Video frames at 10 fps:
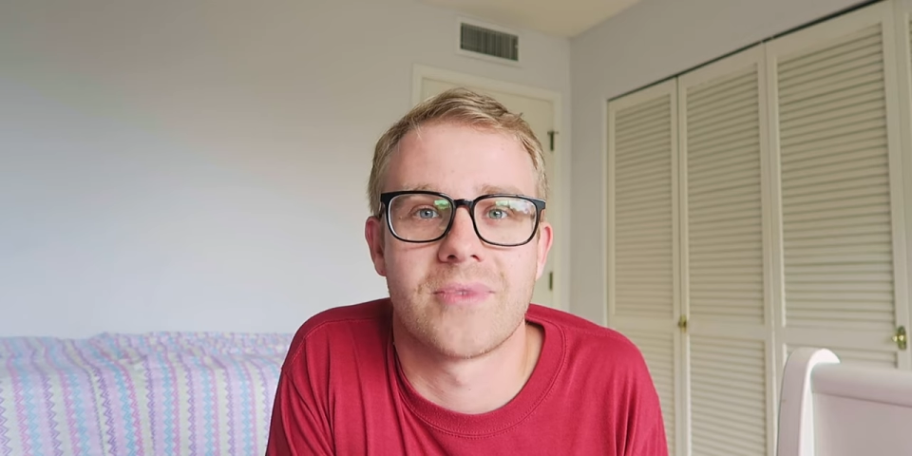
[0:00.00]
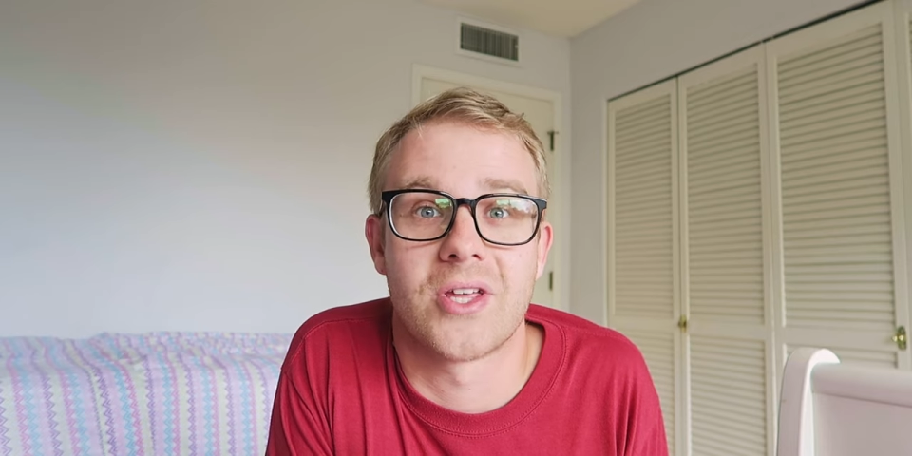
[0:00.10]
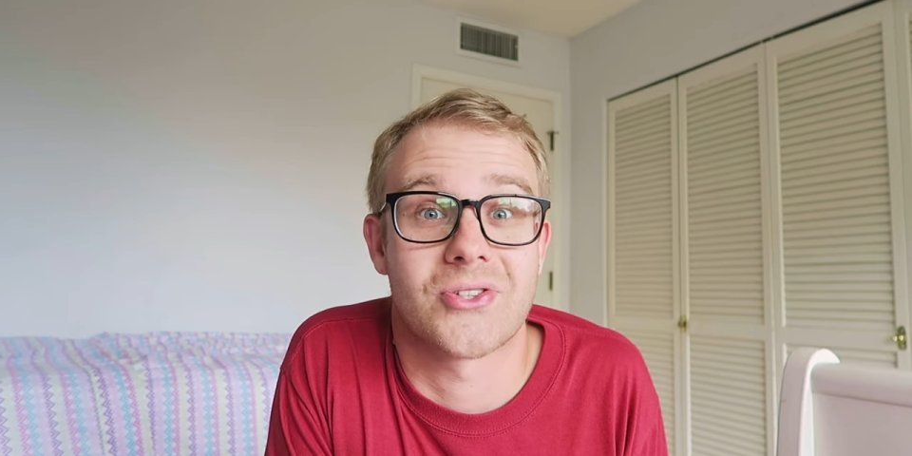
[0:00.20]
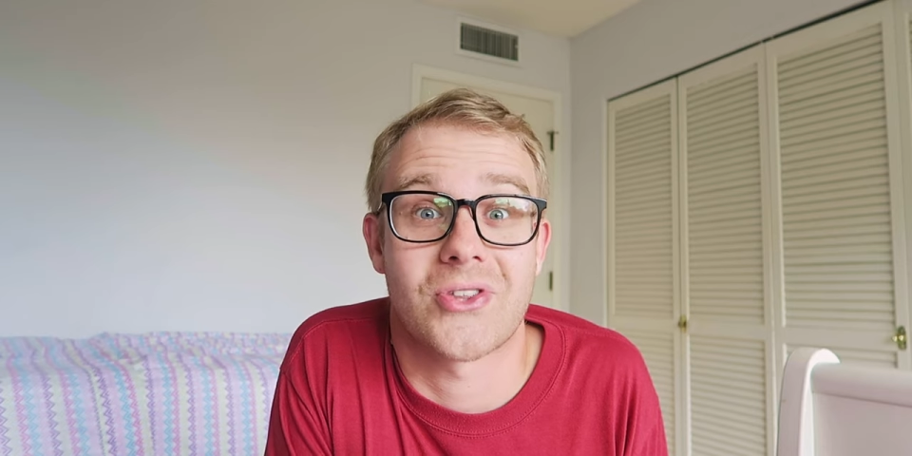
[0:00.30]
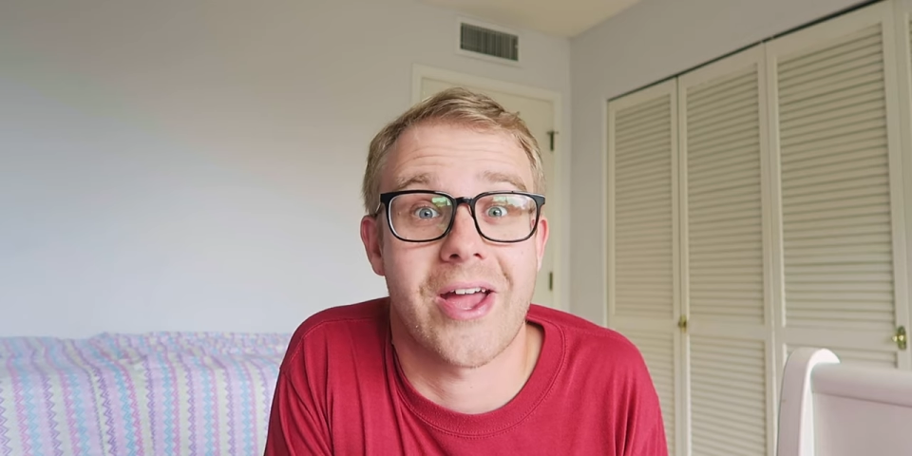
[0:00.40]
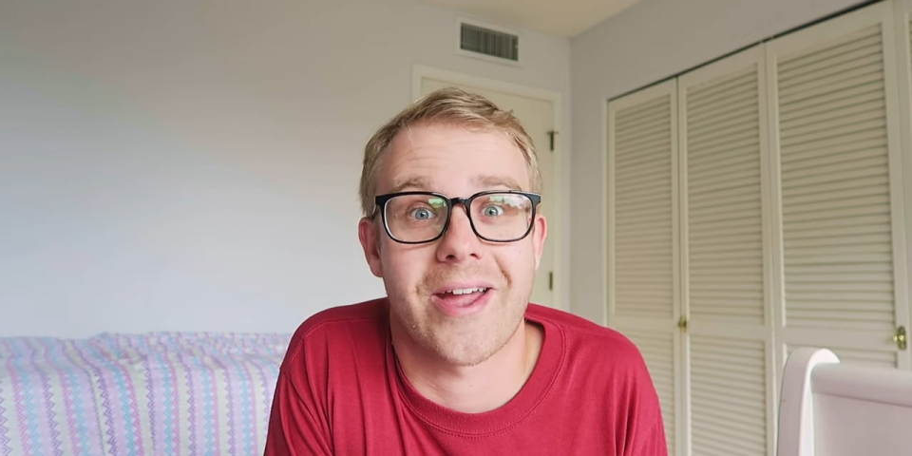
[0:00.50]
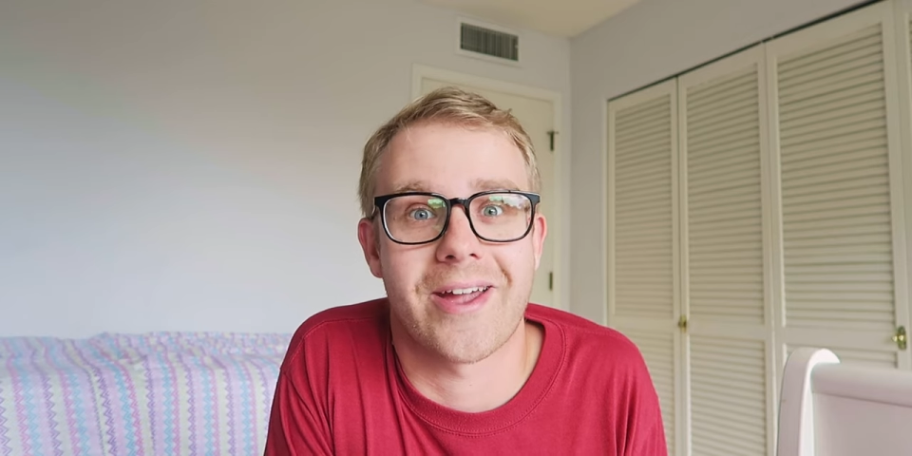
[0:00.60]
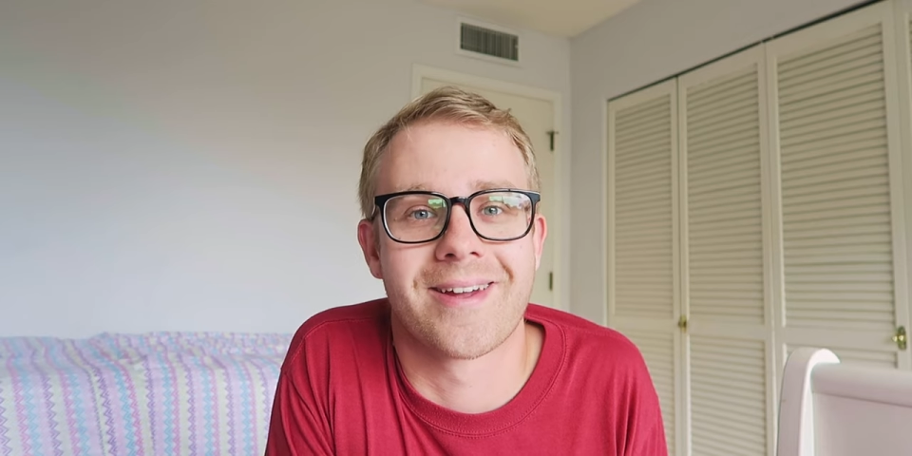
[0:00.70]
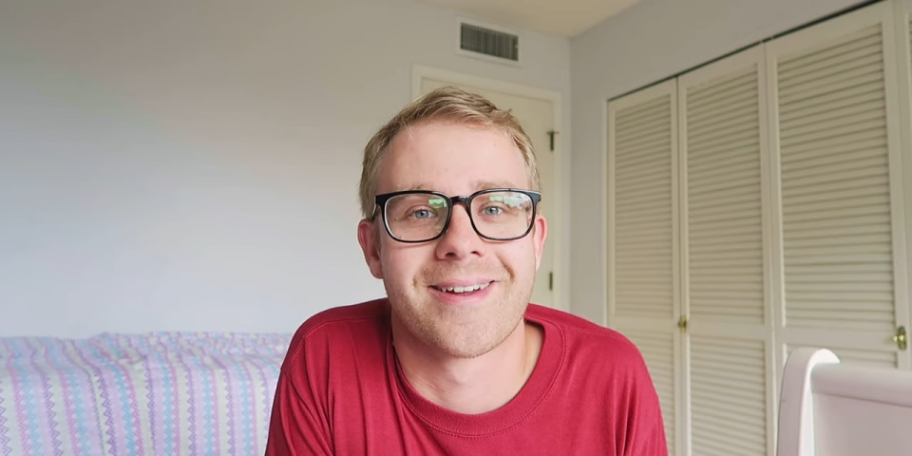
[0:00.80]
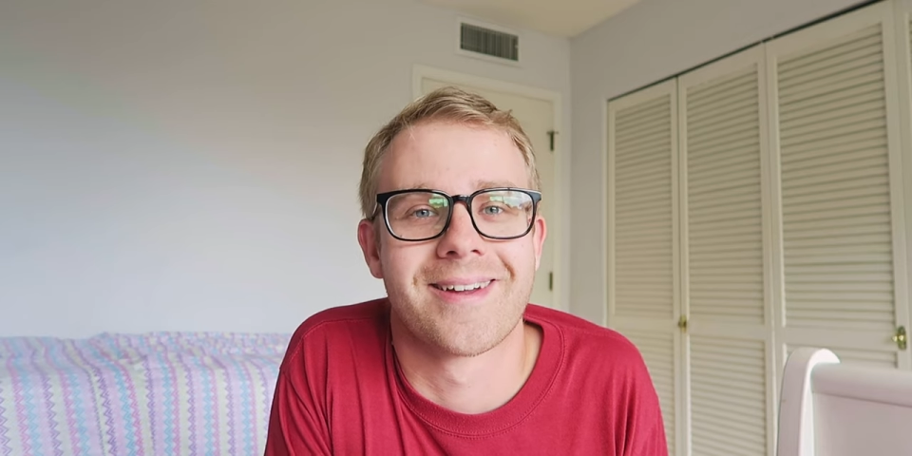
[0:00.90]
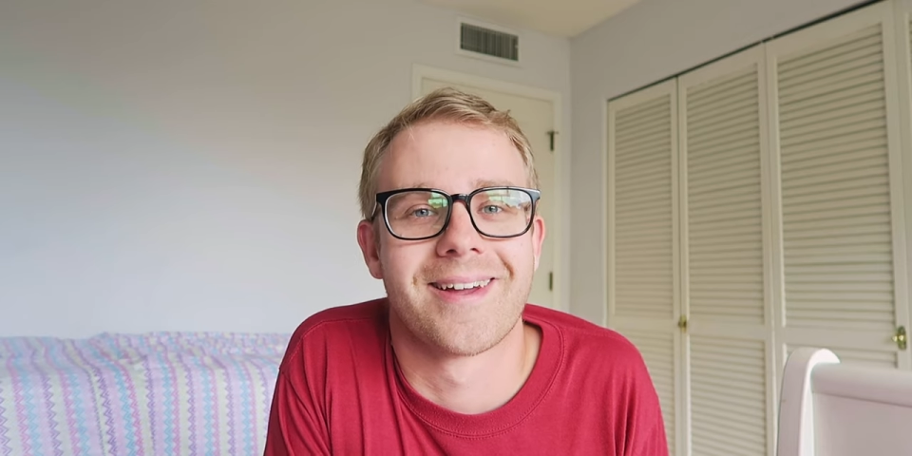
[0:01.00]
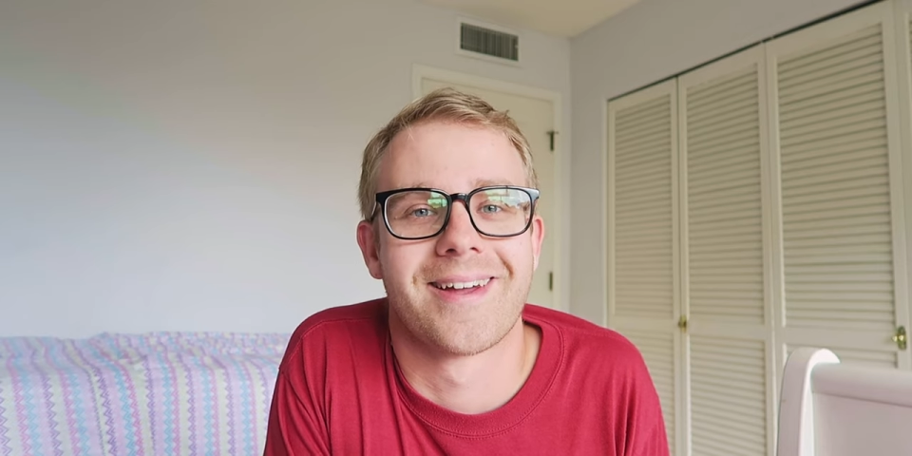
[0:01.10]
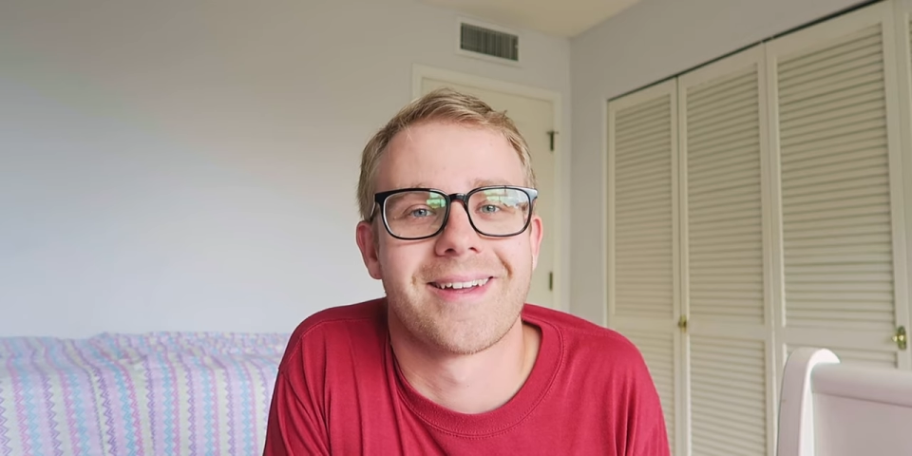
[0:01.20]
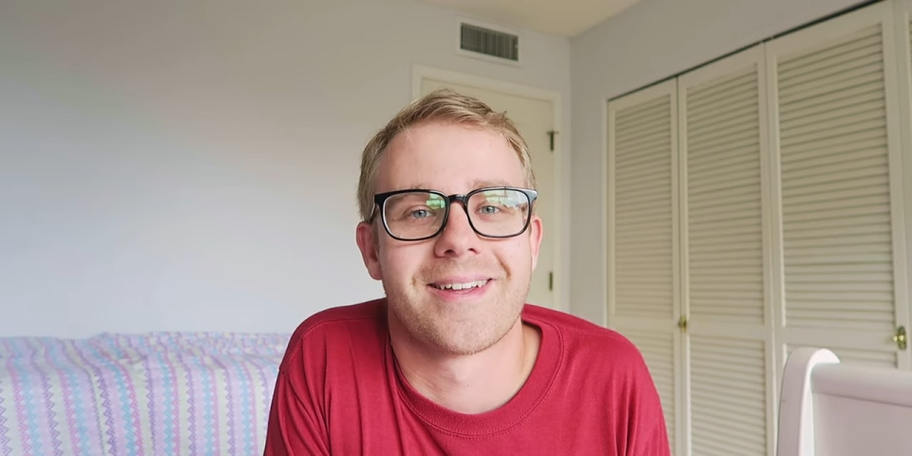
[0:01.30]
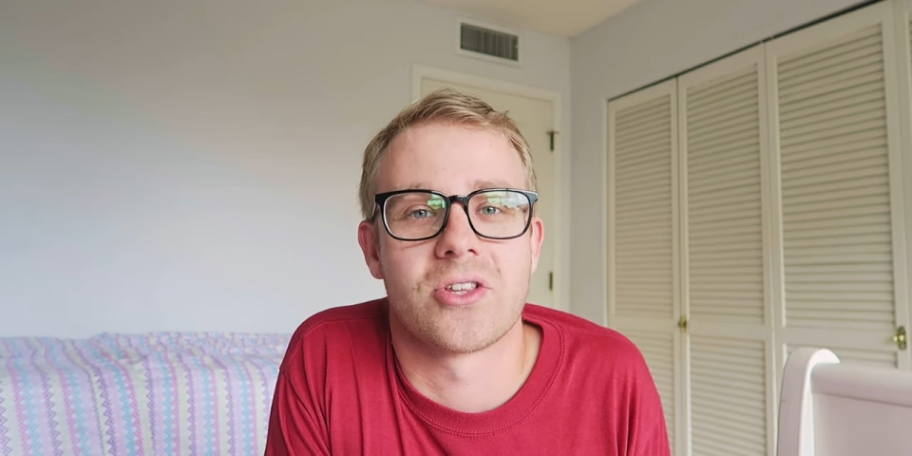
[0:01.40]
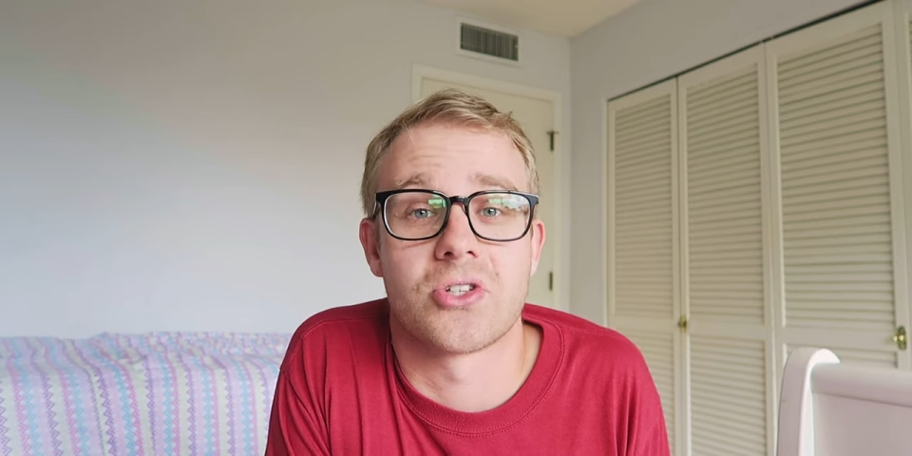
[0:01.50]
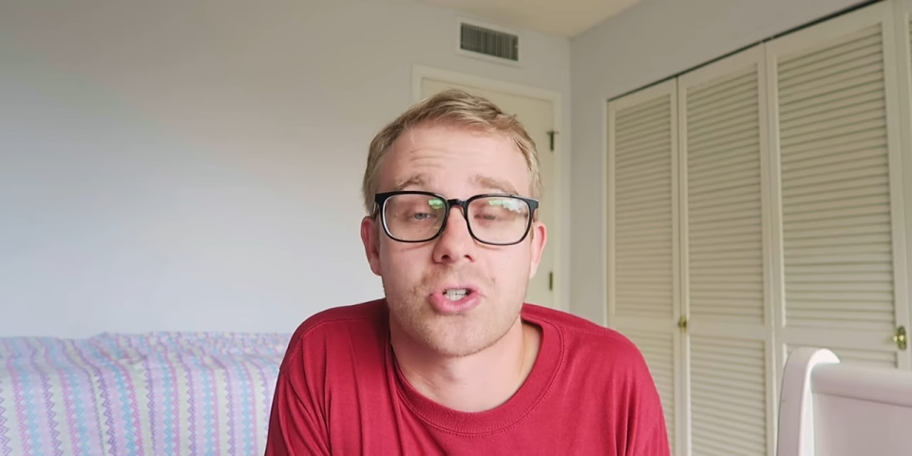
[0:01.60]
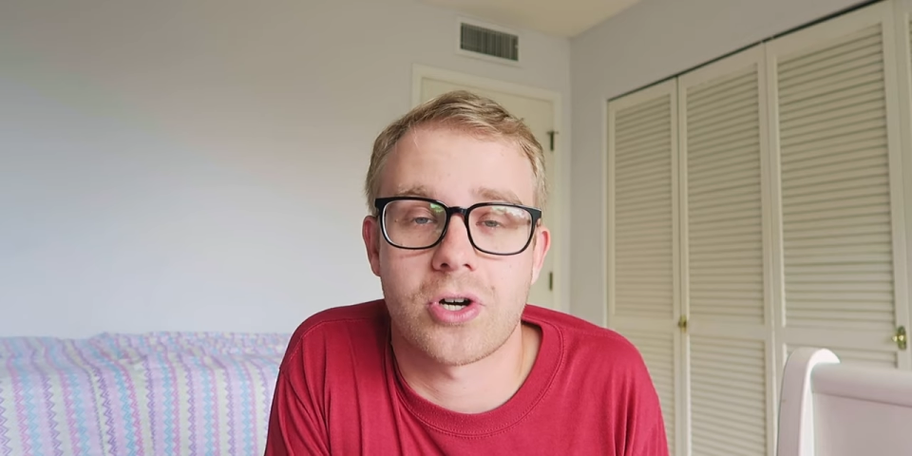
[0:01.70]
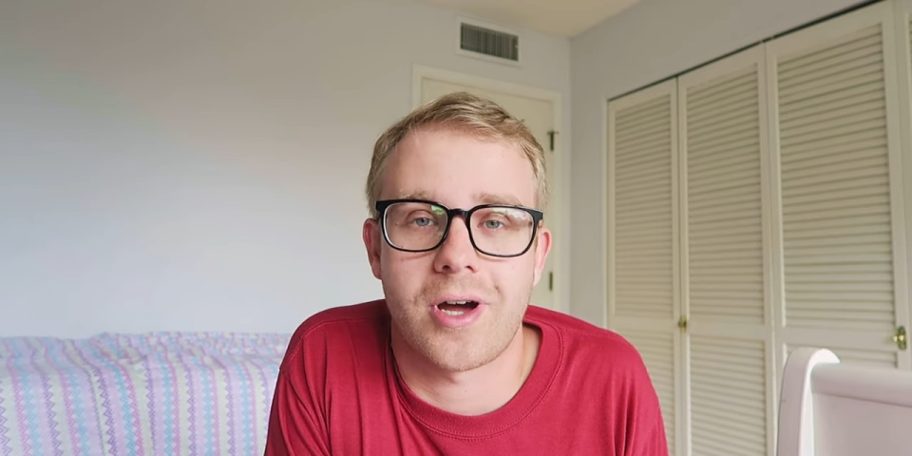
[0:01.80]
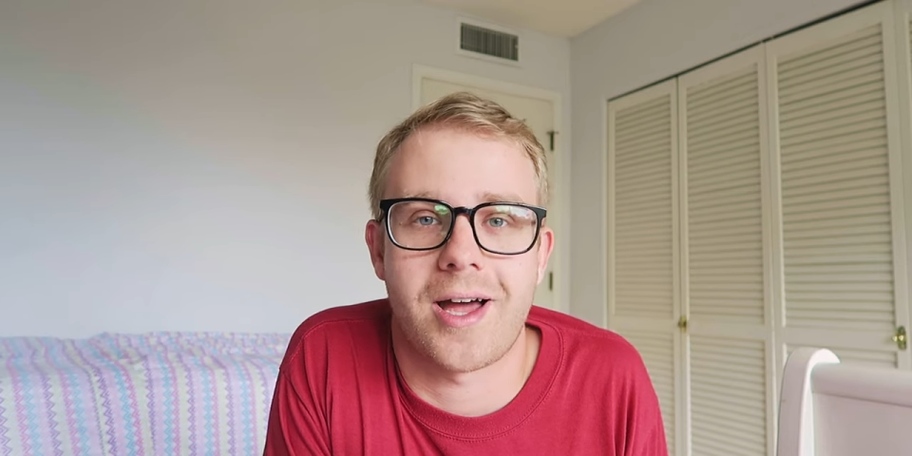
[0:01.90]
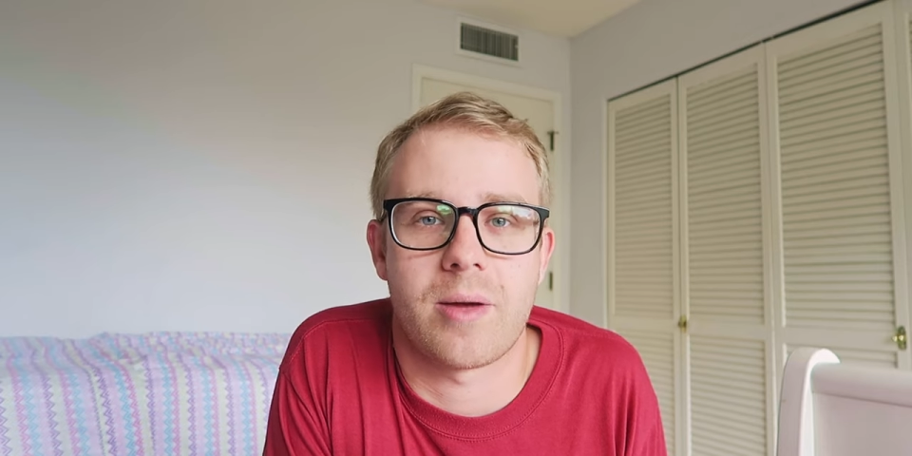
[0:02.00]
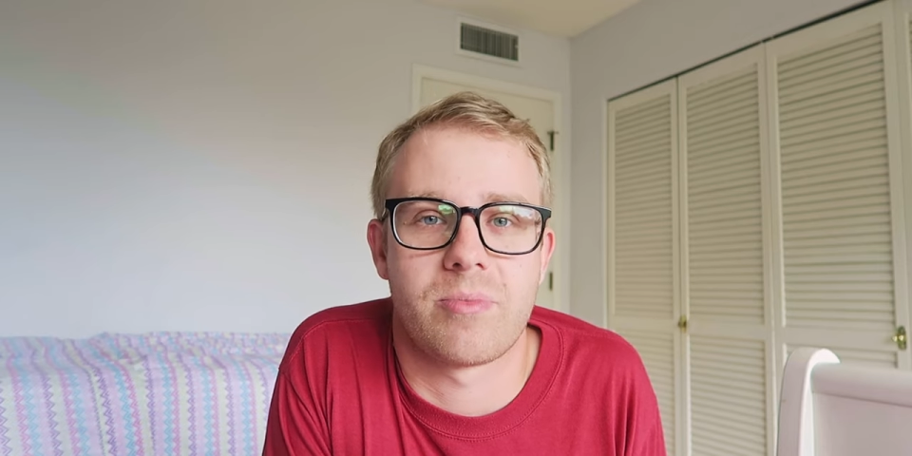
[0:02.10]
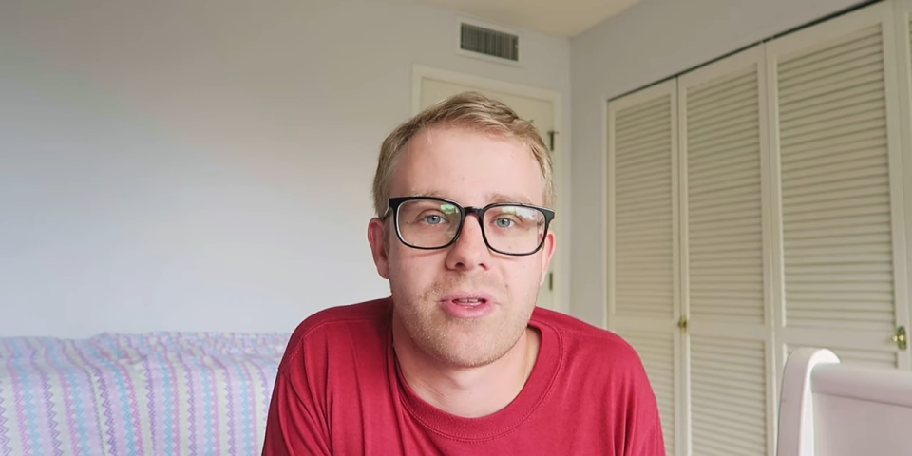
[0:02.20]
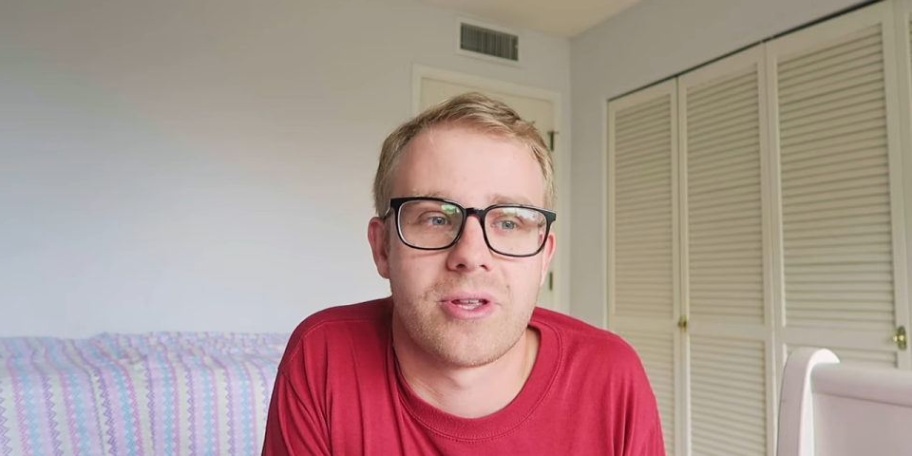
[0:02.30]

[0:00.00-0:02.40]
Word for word: this thing, this tribe,